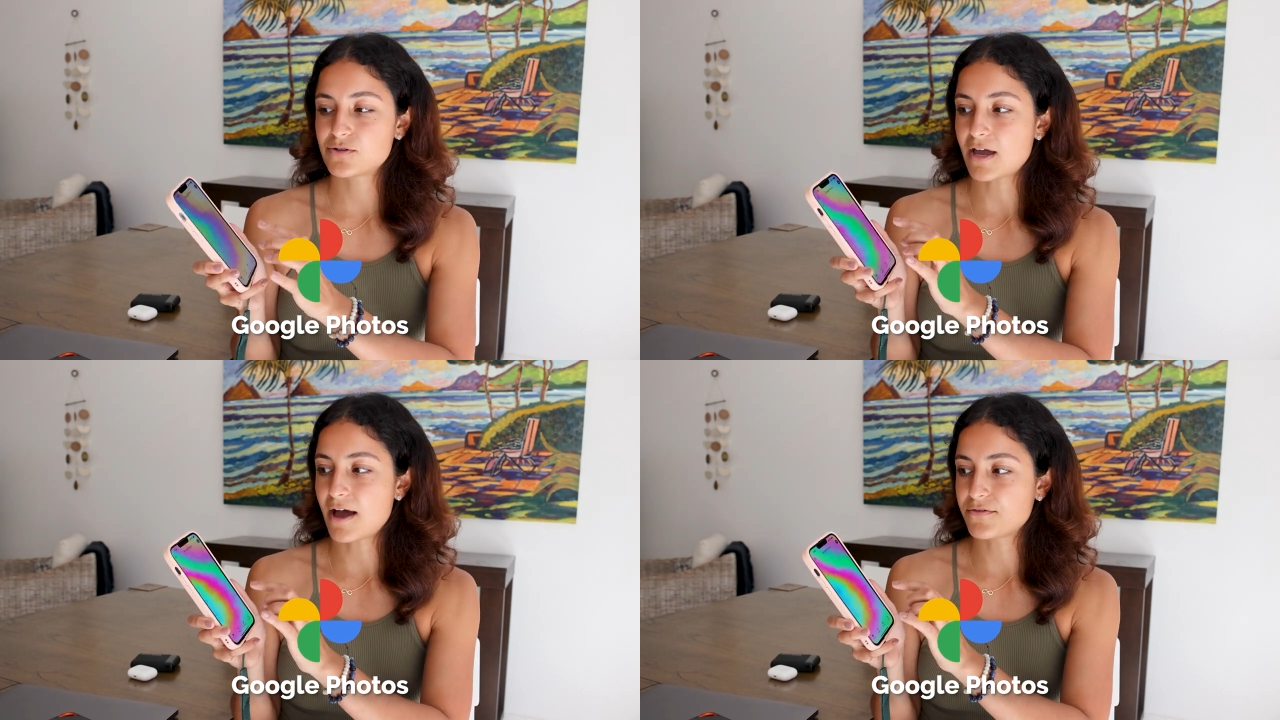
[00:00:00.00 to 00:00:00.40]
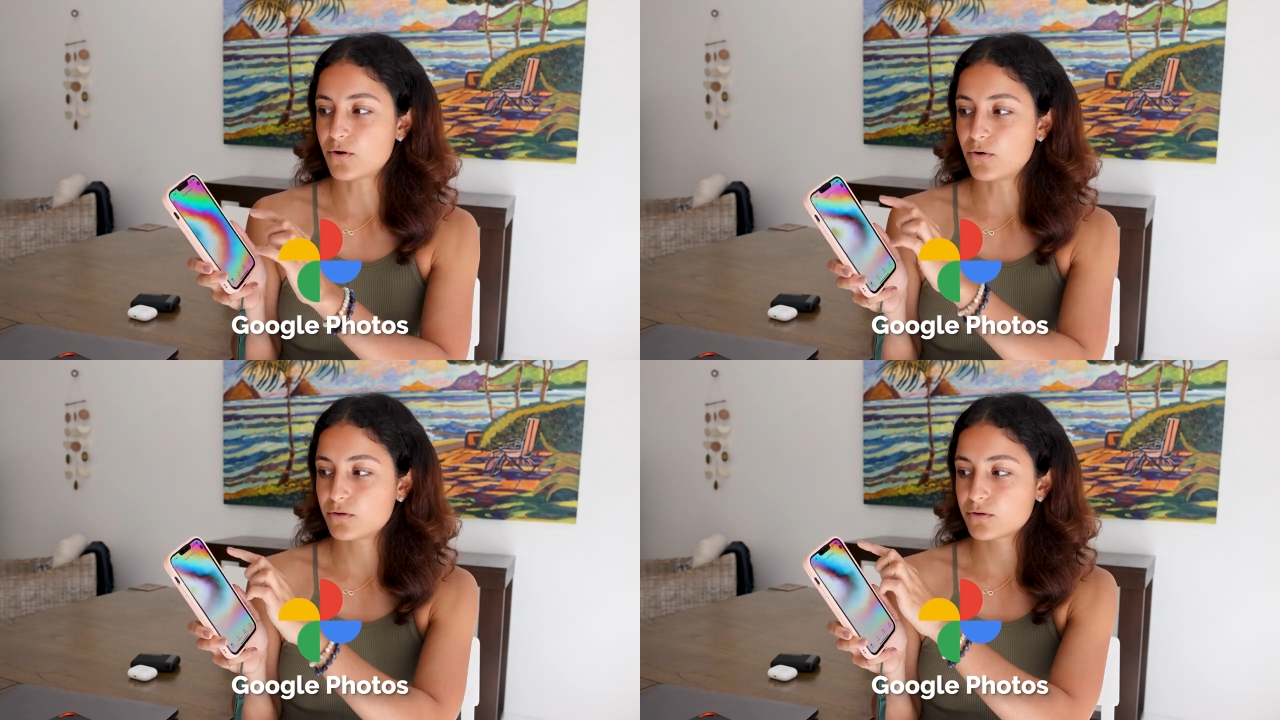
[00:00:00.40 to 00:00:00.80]
so I have the
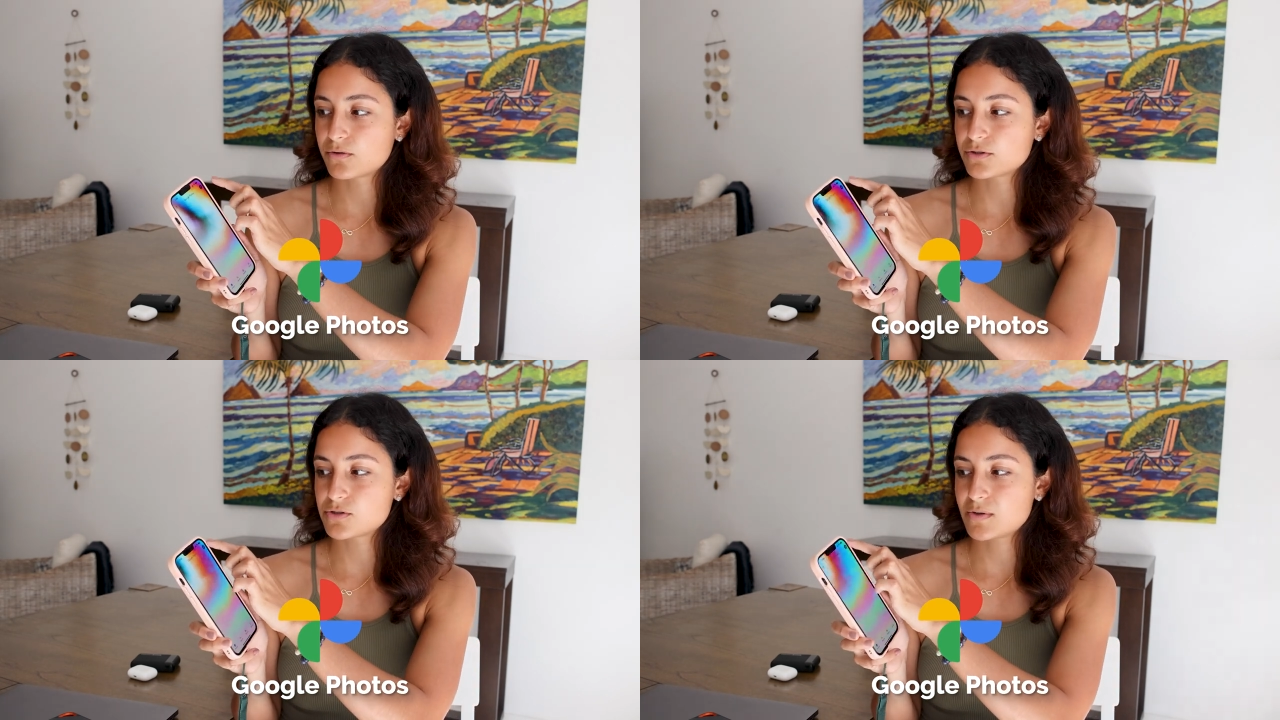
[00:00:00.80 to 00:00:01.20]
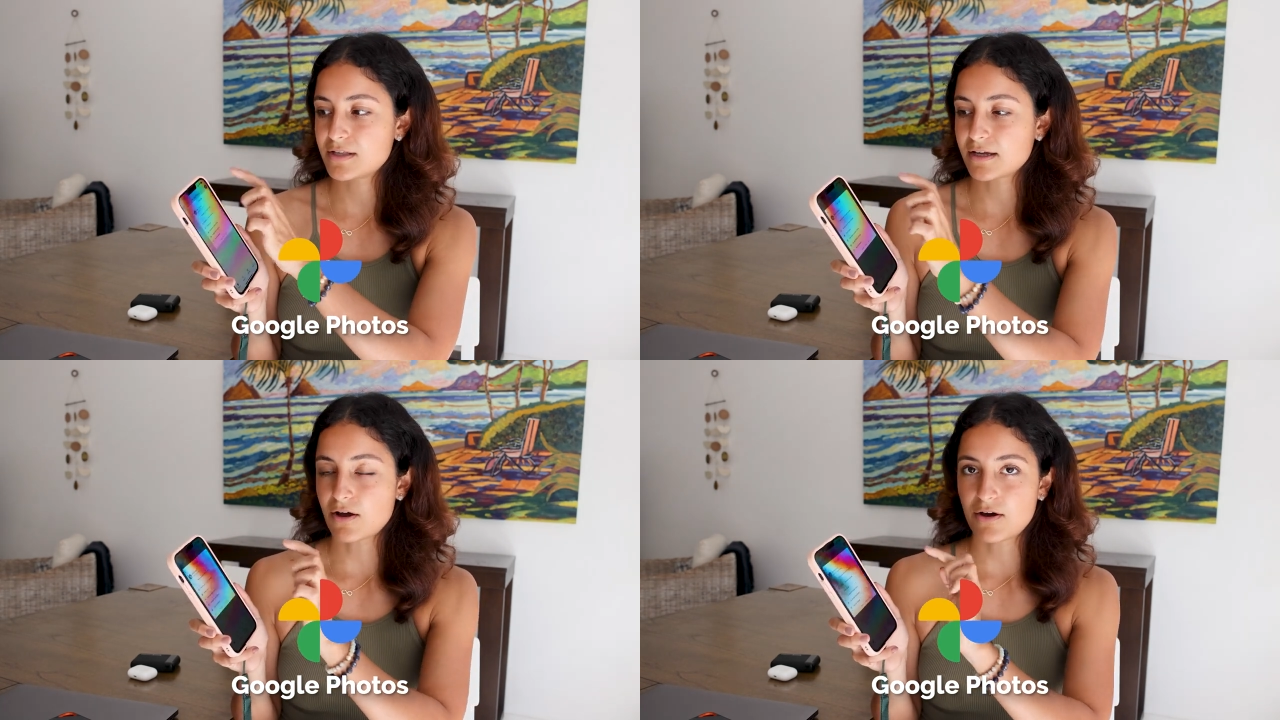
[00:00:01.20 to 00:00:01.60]
whole Google
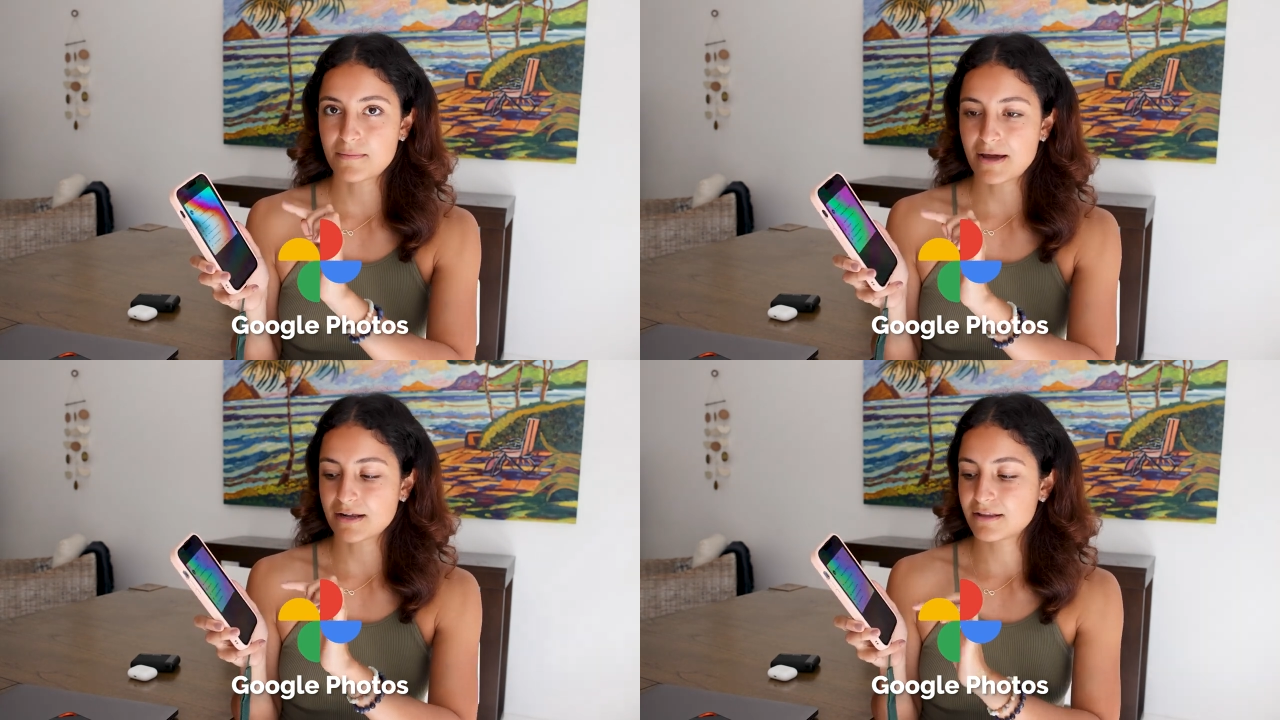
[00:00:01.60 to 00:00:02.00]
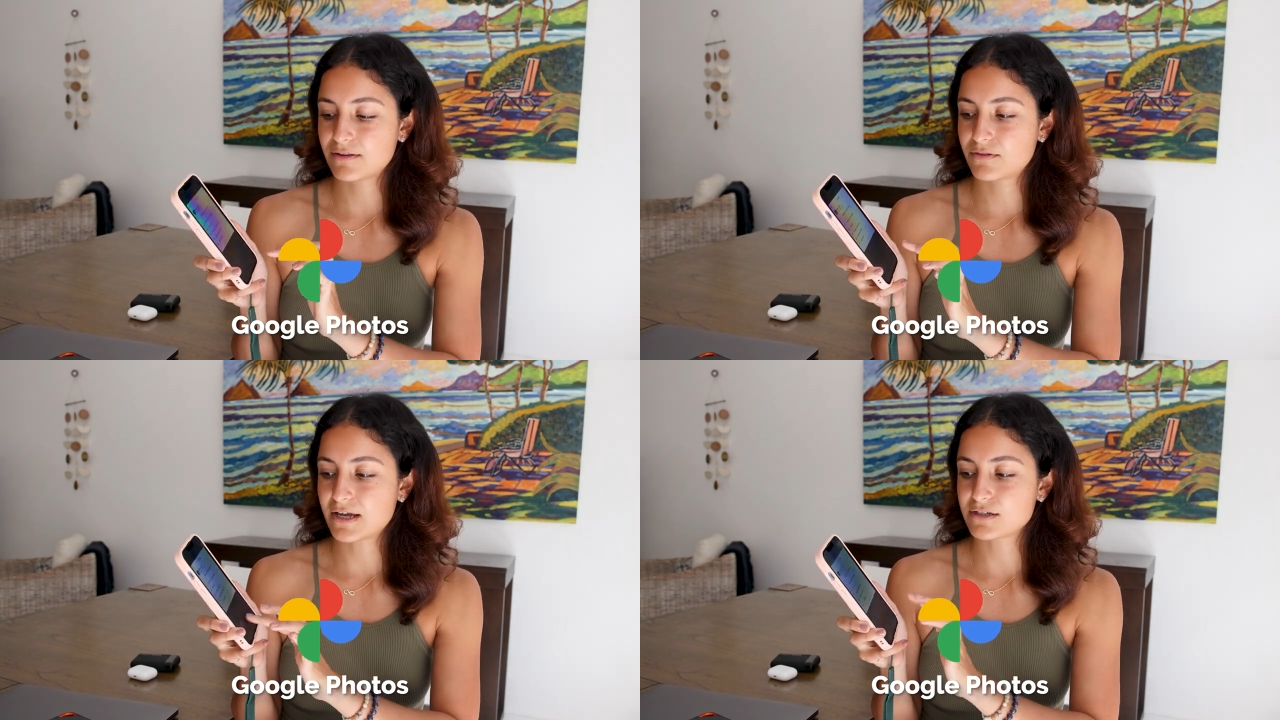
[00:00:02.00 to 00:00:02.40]
Suite like automatically
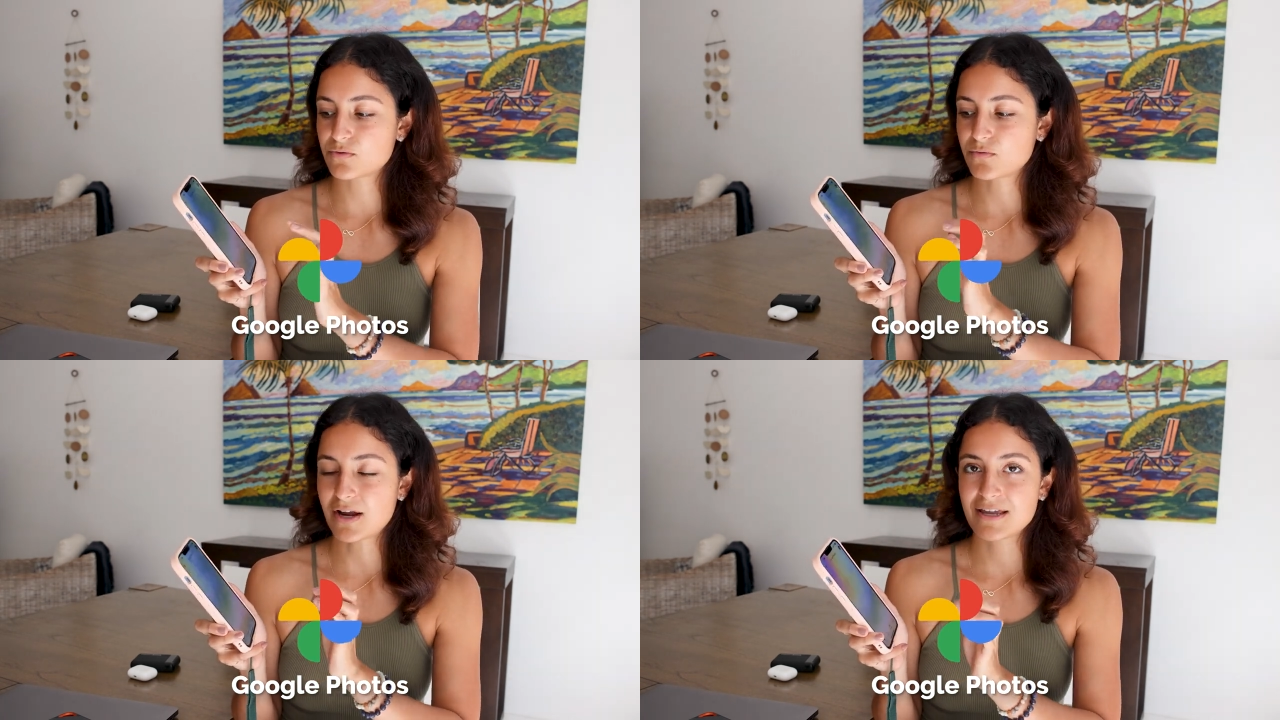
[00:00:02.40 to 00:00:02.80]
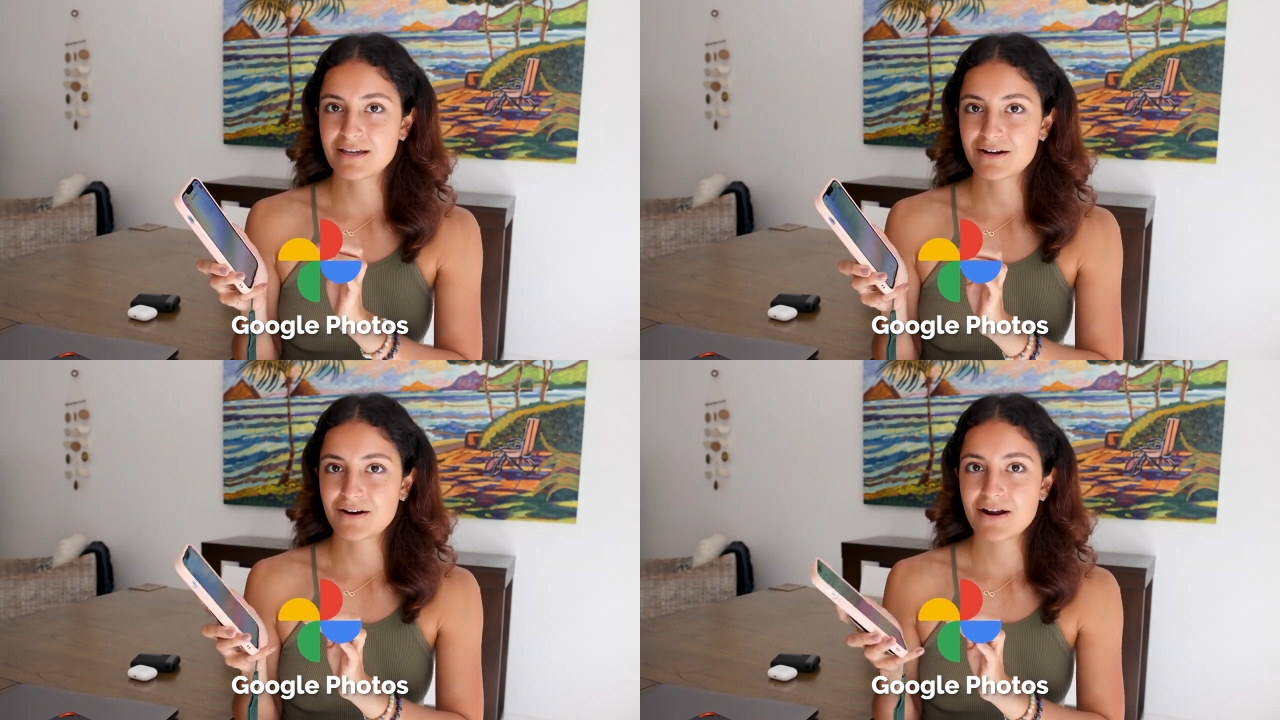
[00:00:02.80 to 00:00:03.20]
linked right
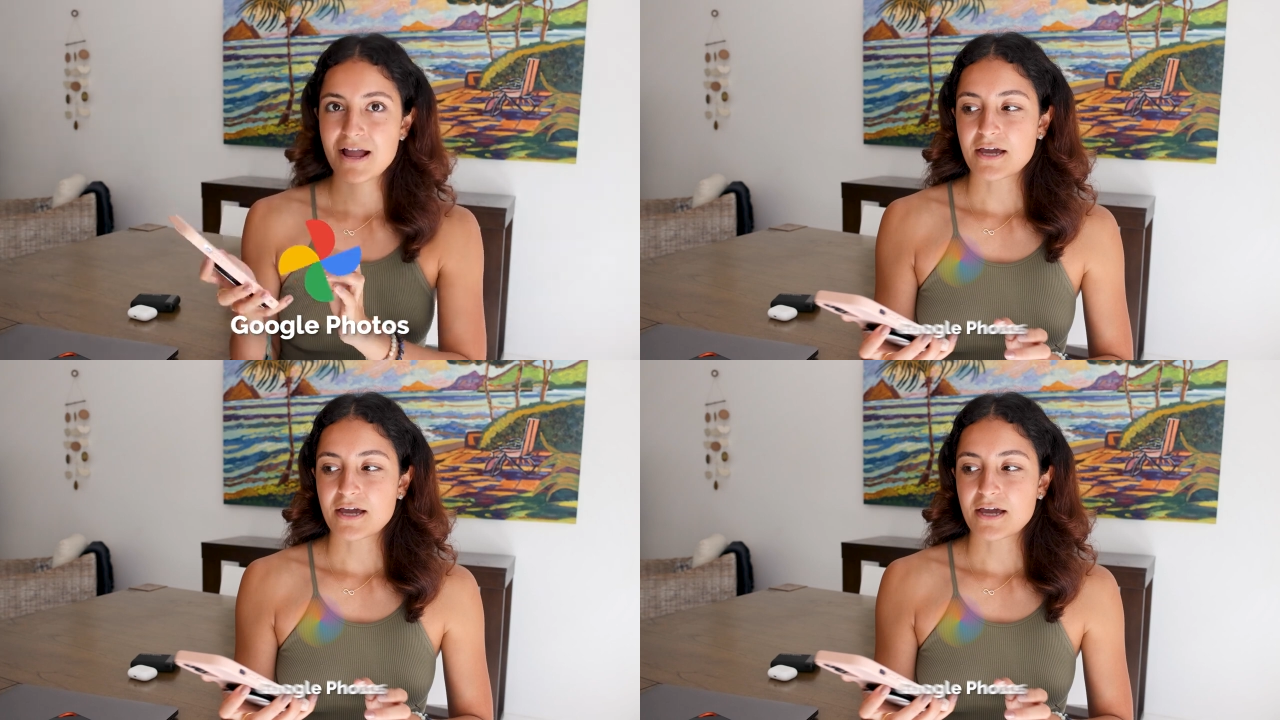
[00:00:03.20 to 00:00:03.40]
here,